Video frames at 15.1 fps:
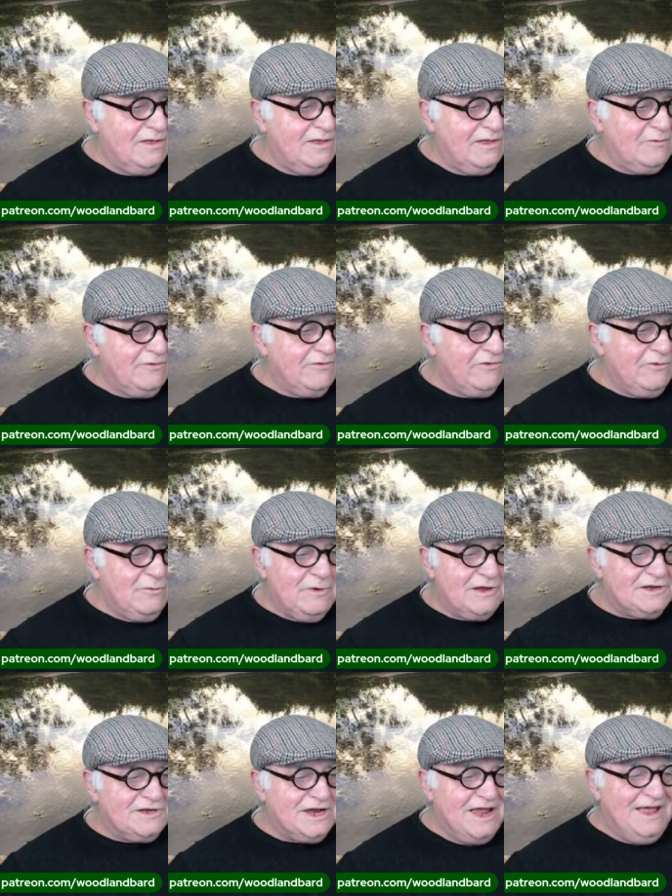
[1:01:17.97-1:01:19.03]
That was too
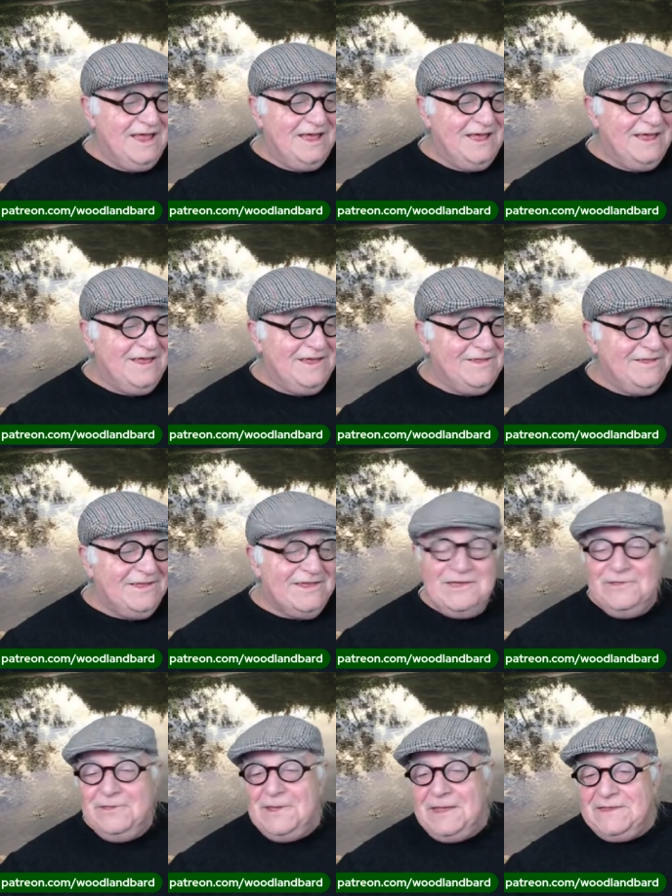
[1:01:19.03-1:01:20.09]
much.
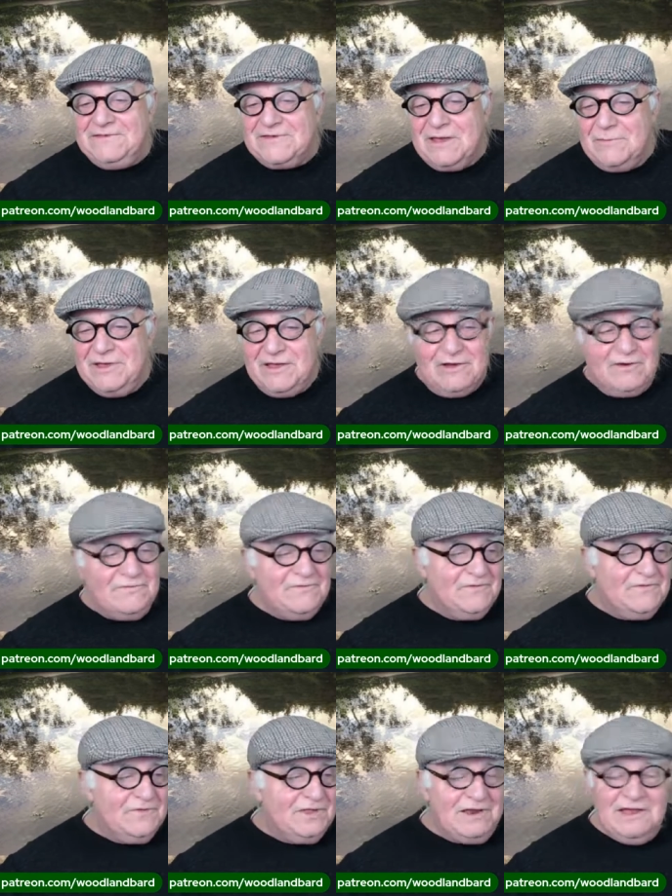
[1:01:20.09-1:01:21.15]
The head's coming off
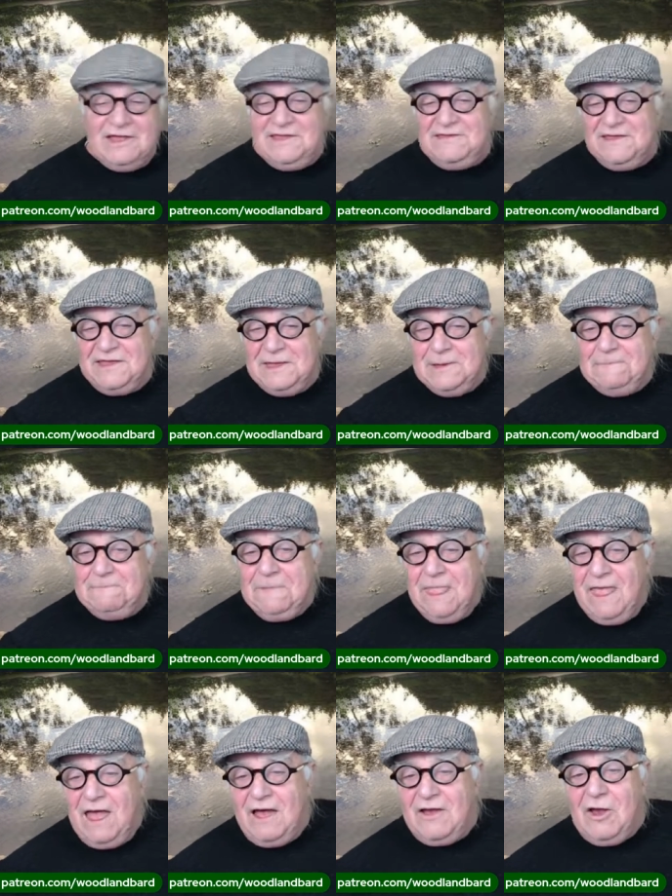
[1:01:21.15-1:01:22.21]
of the lighting here.
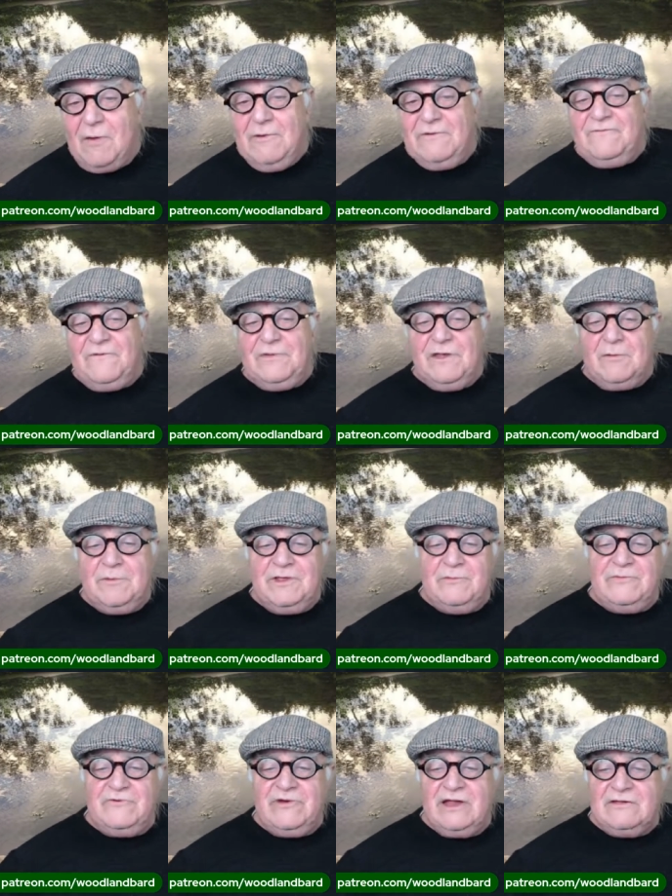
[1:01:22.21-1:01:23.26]
A common
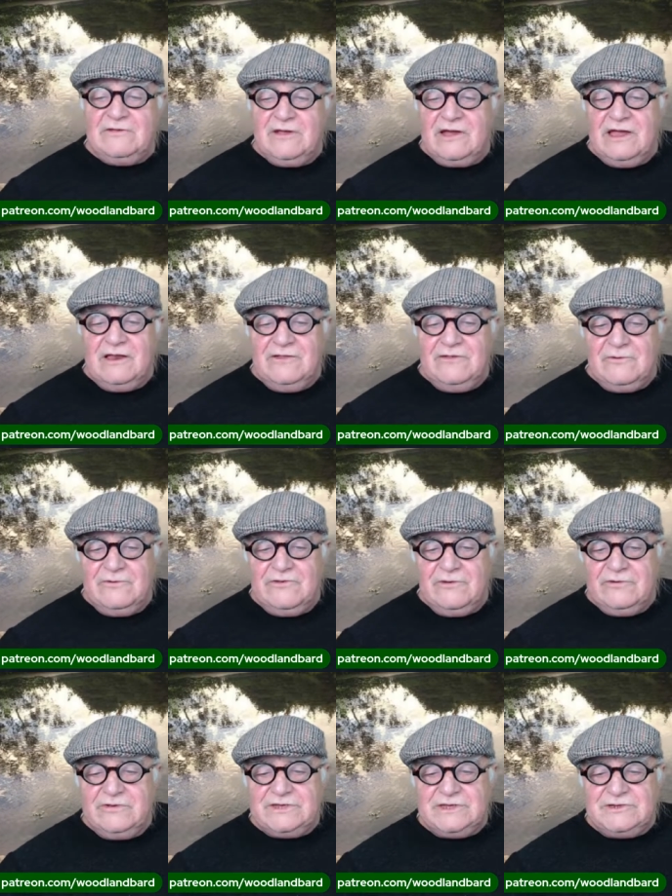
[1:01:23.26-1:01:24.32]
phenomenon around Ireland
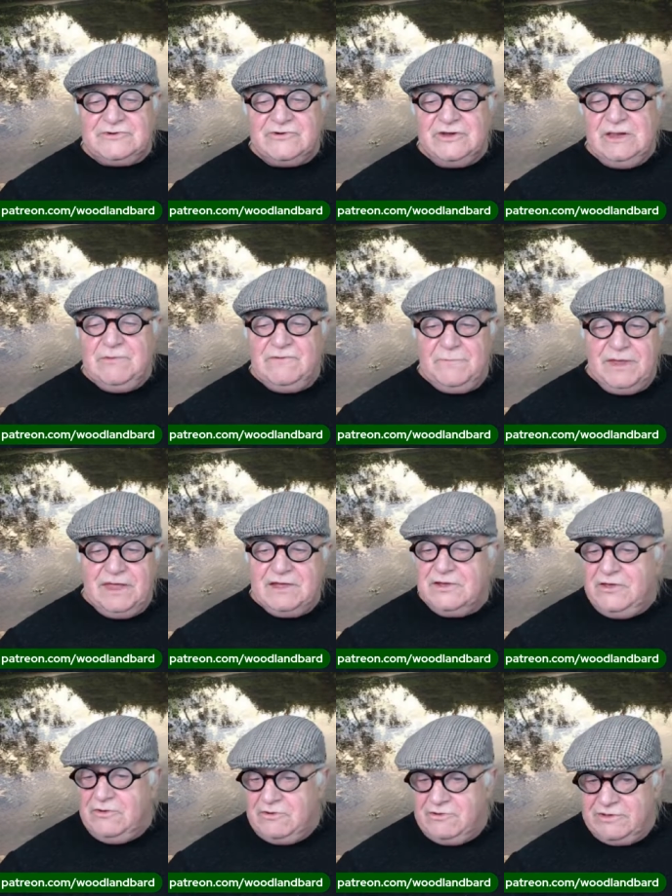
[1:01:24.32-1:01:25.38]
also is the dream of being
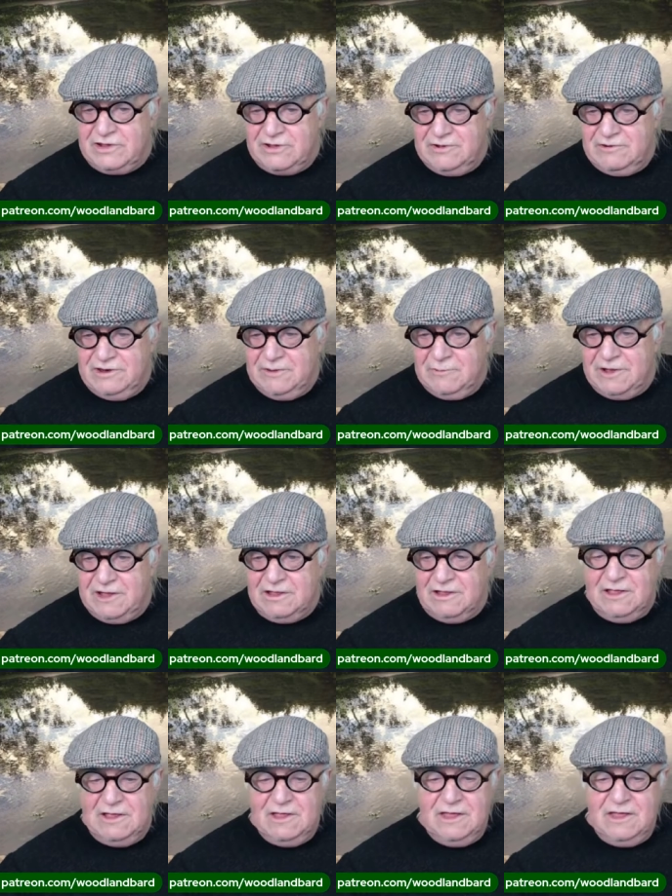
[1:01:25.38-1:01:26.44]
cured at Holy Well.